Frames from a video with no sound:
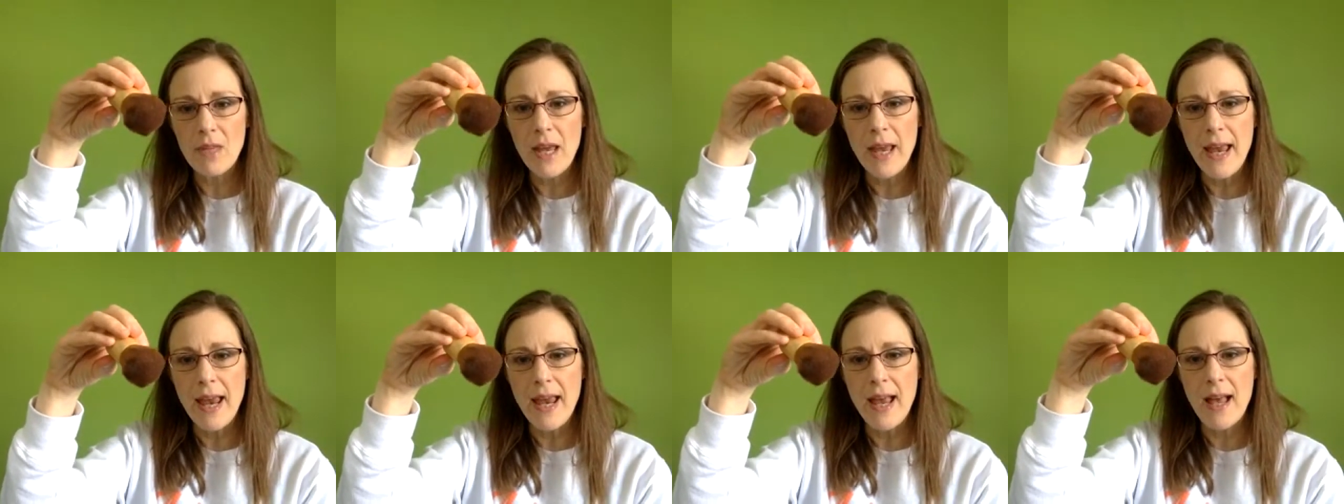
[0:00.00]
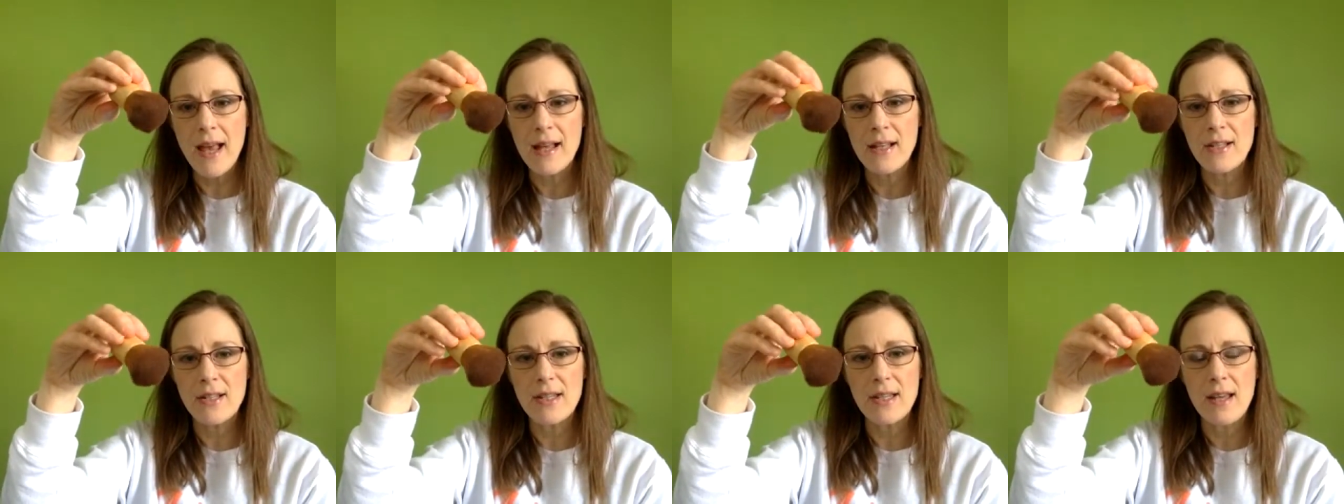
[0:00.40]

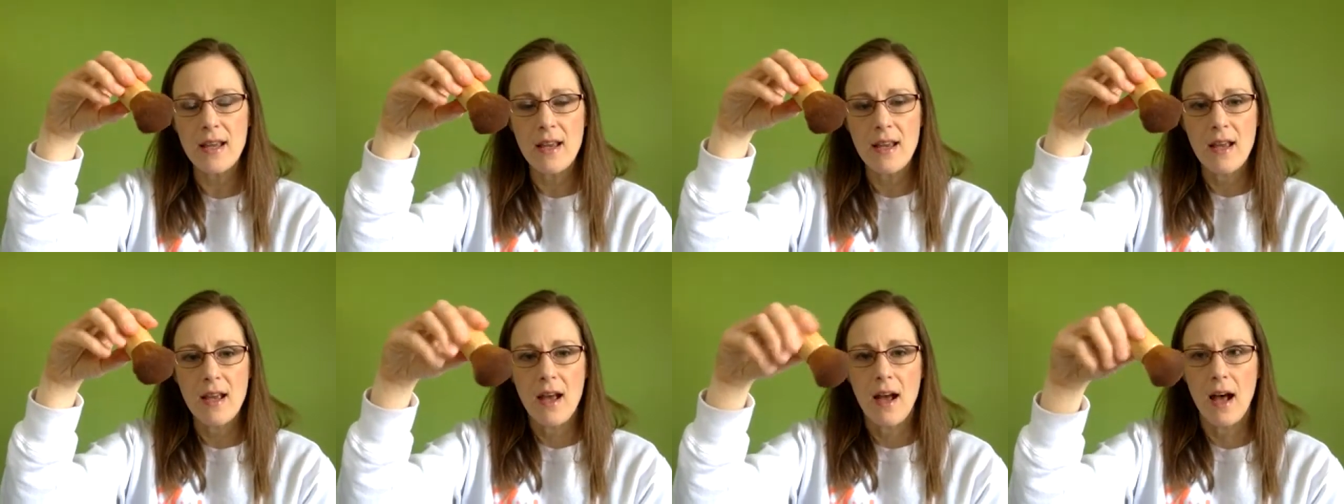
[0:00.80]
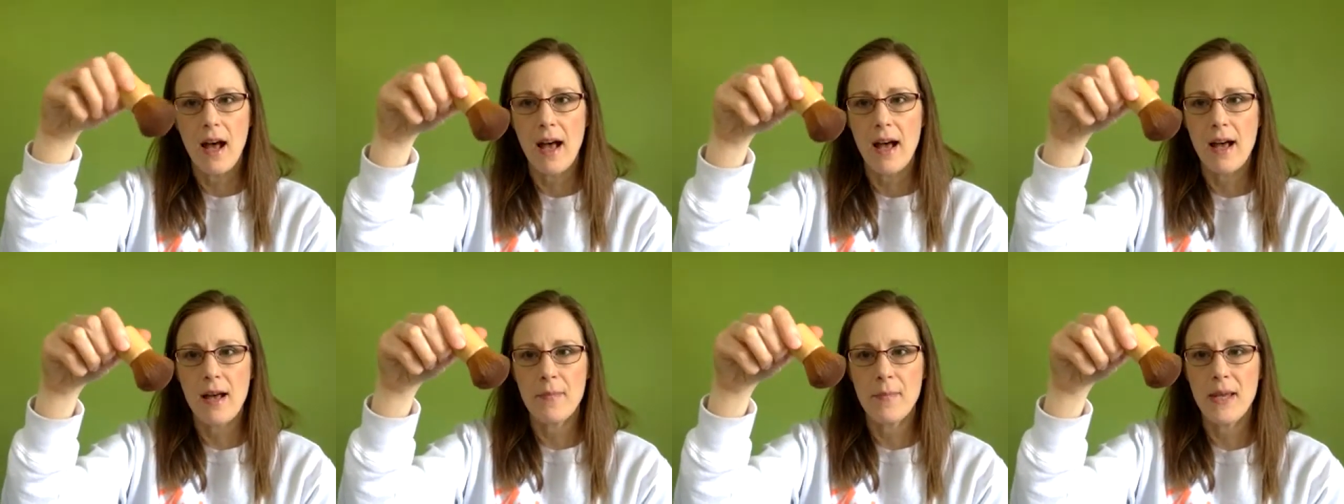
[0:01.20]
and
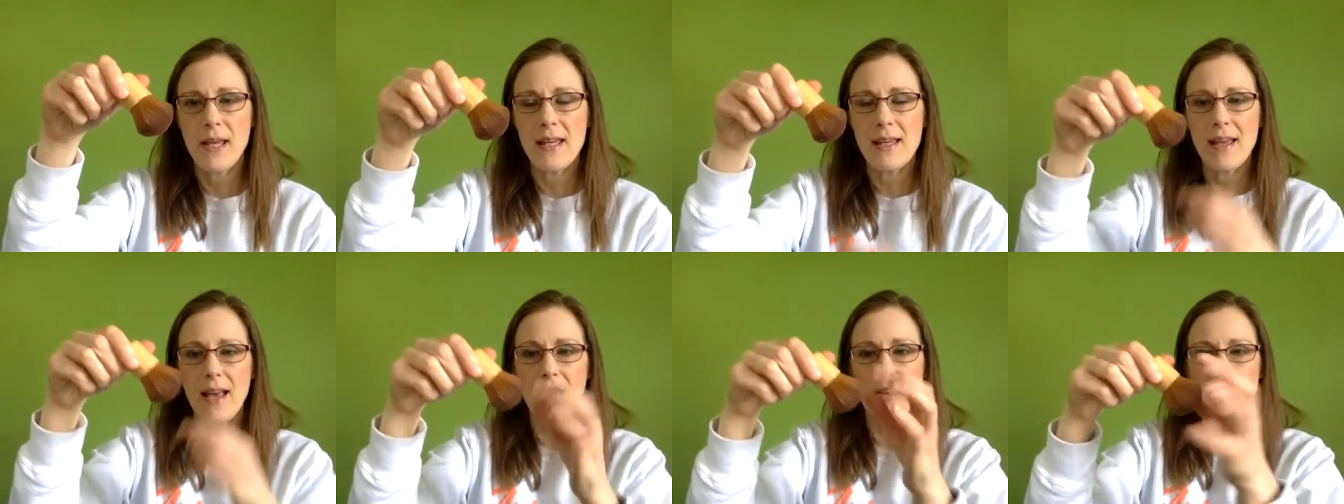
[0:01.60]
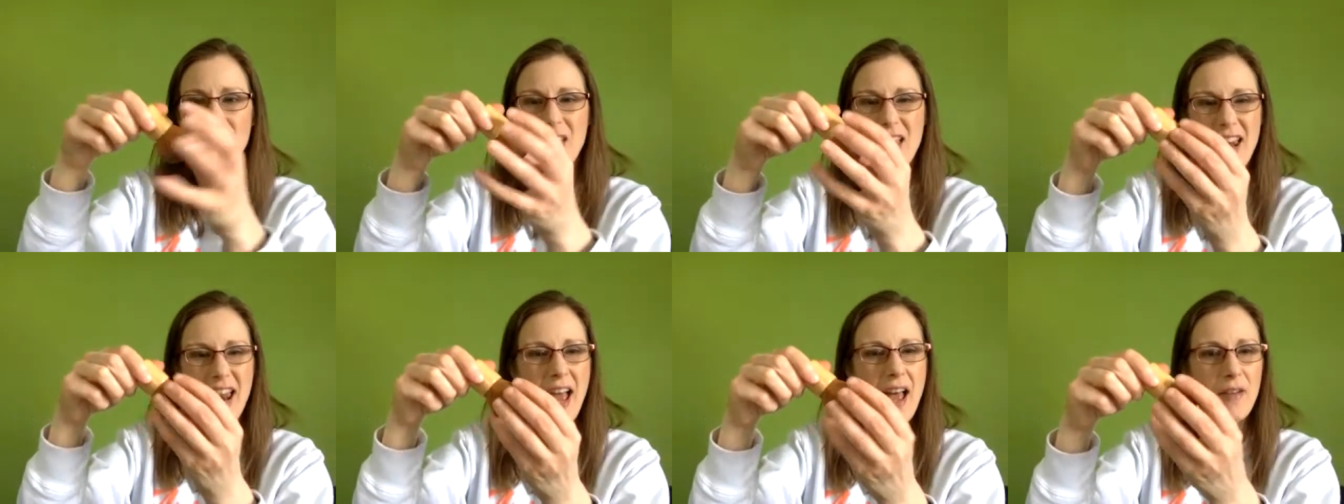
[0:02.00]

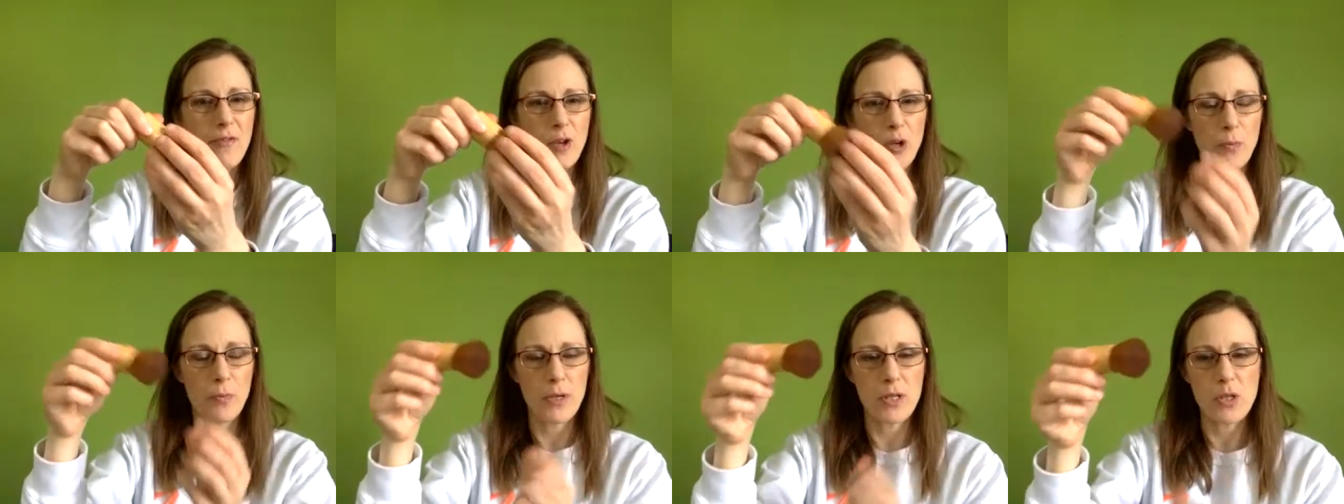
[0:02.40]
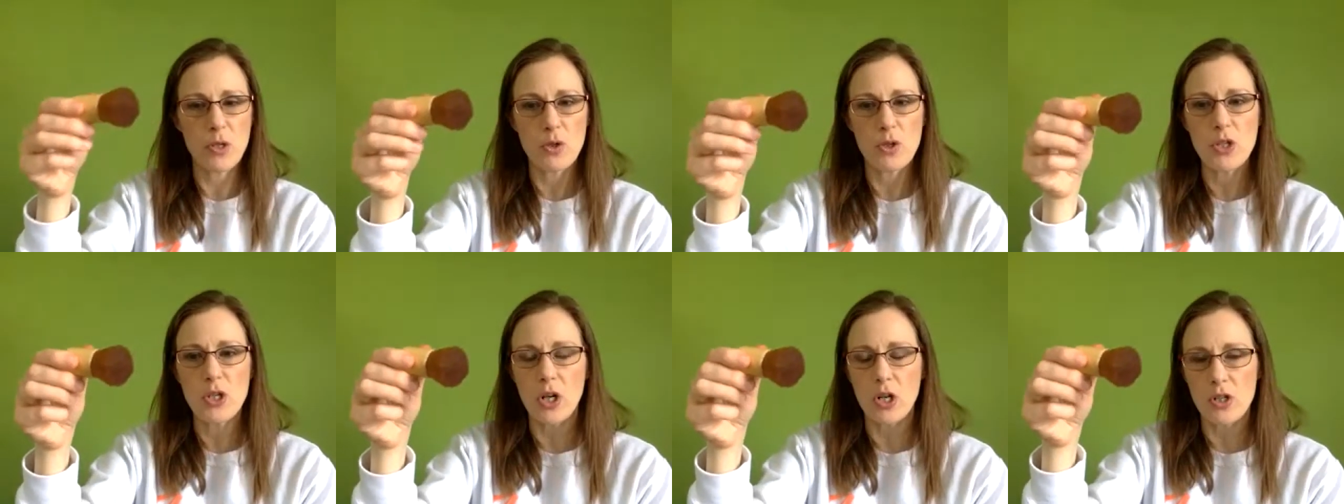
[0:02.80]
then have your
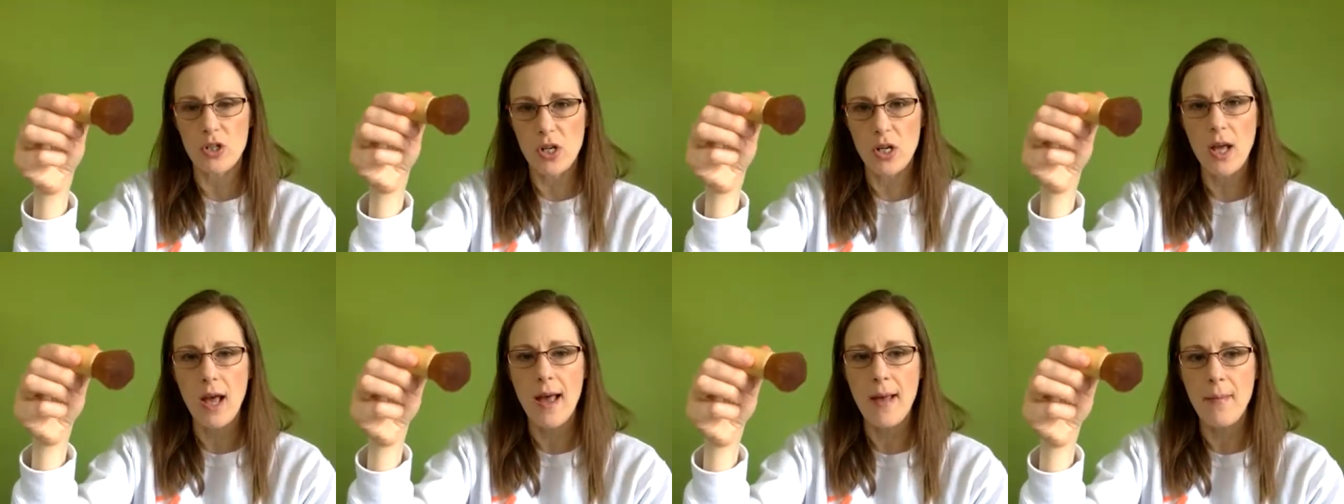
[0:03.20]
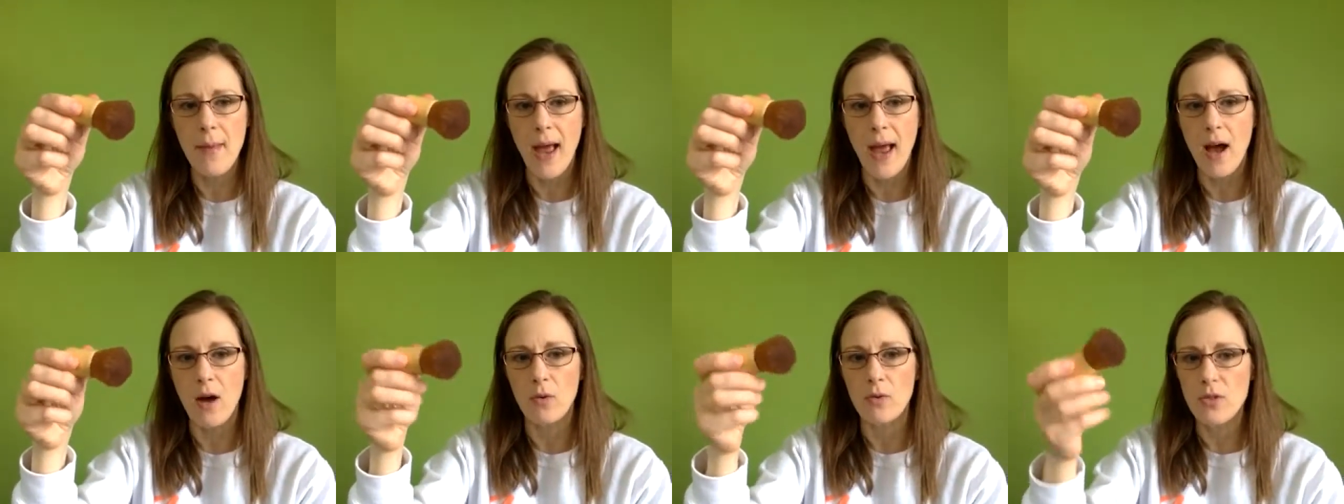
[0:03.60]
bristles start to come
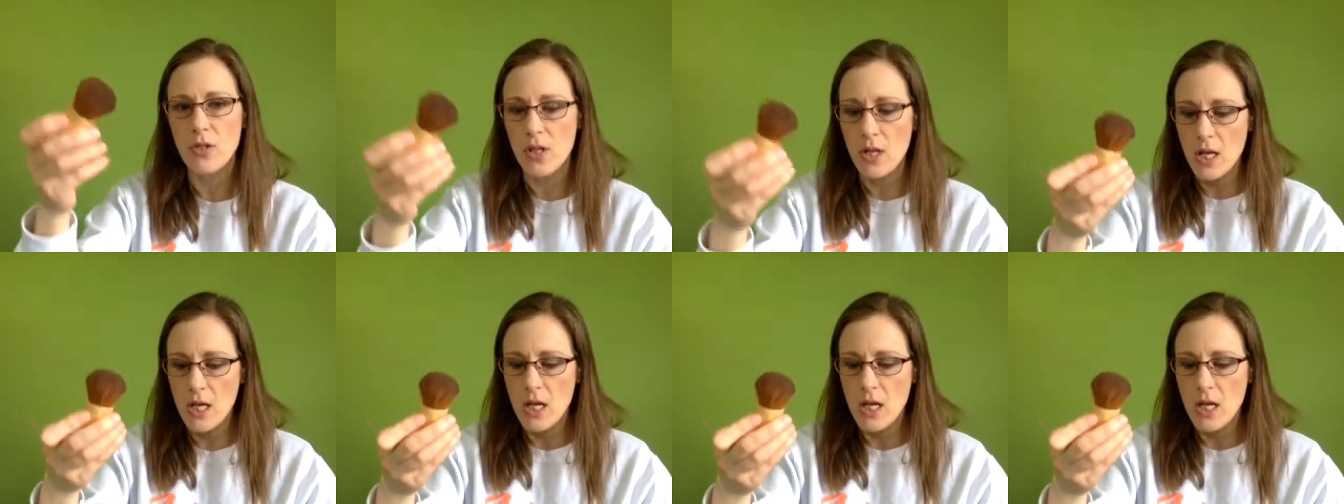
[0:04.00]
out.